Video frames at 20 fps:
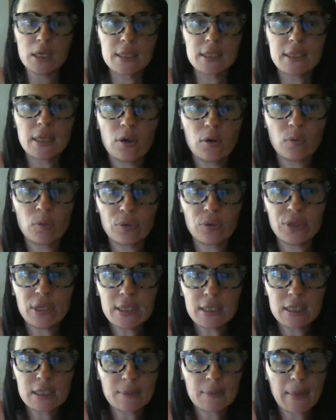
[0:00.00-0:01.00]
So
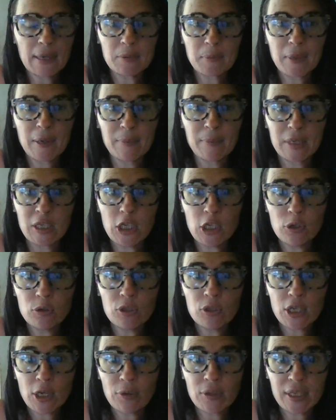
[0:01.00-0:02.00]
this is about to become a
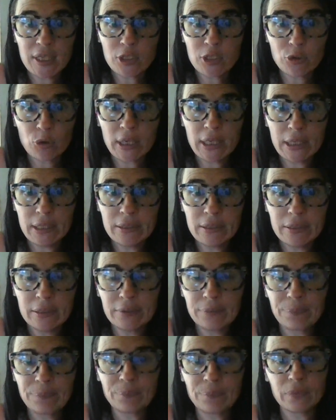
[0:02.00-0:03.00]
huge healthy trend.
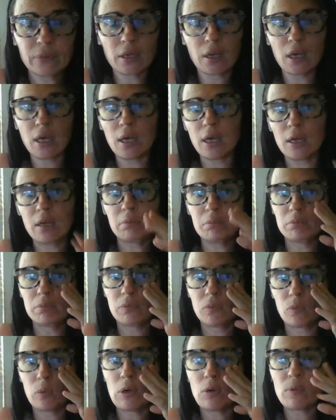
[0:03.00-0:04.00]
Uh,
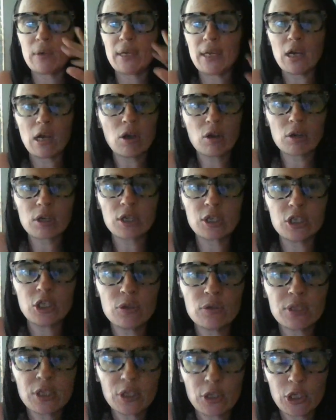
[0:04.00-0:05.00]
well, we all could
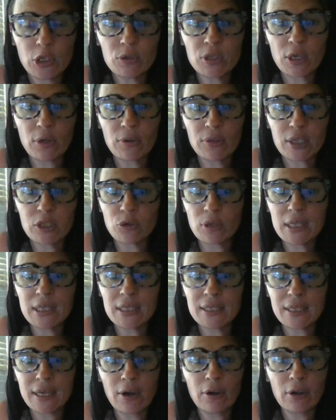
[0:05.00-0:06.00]
use huge healthy
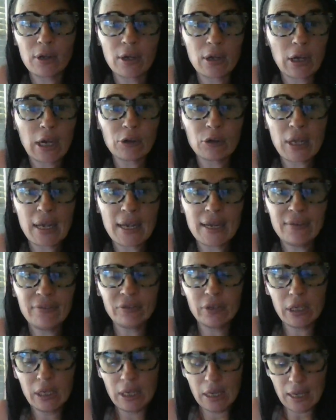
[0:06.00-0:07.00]
trends in our our life,
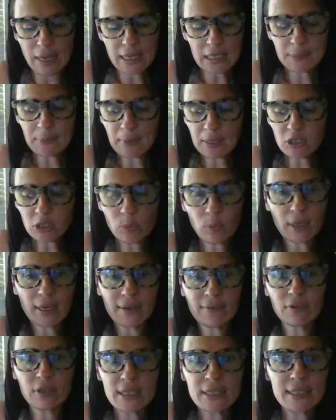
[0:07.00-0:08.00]
especially
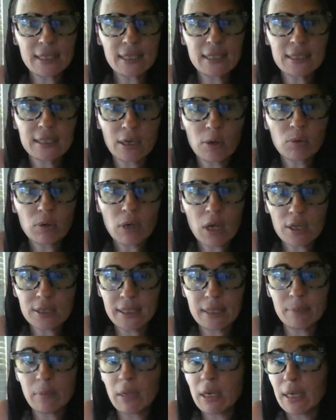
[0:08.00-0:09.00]
whatever this is. It don't
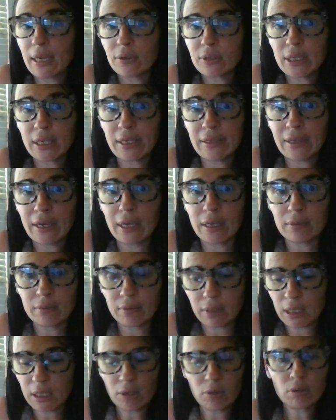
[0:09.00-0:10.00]
cost any money. I'll tell you that.
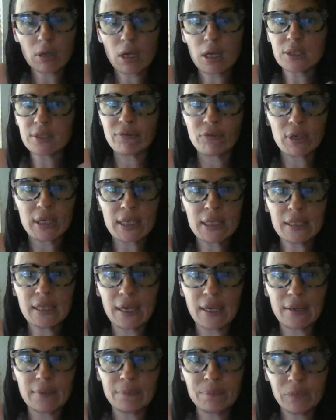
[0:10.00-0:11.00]
It don't cost a freaking
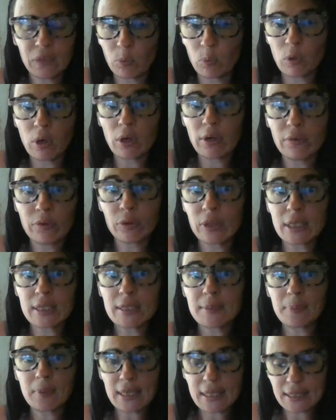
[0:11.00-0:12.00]
dime. Wherever
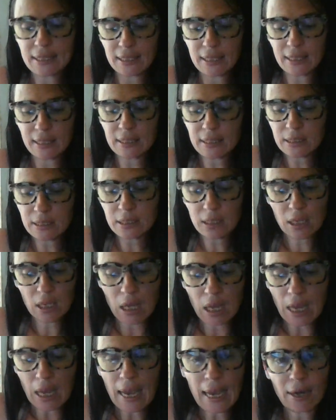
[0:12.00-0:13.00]
this place is,
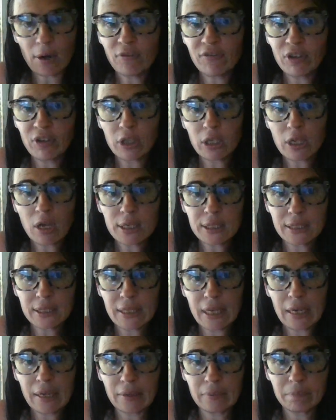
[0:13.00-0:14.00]
I don't feel it costs
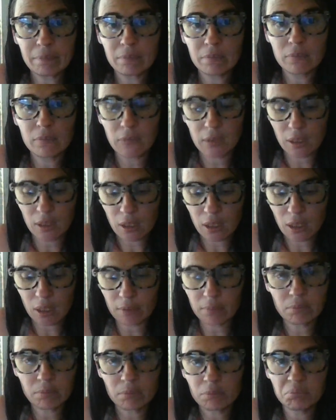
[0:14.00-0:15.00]
a dime.
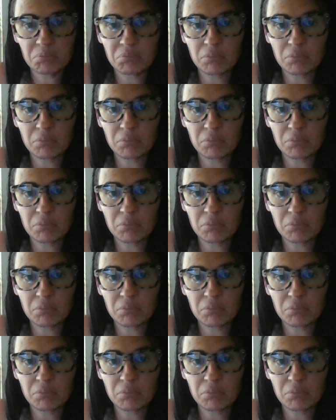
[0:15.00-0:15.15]
Um,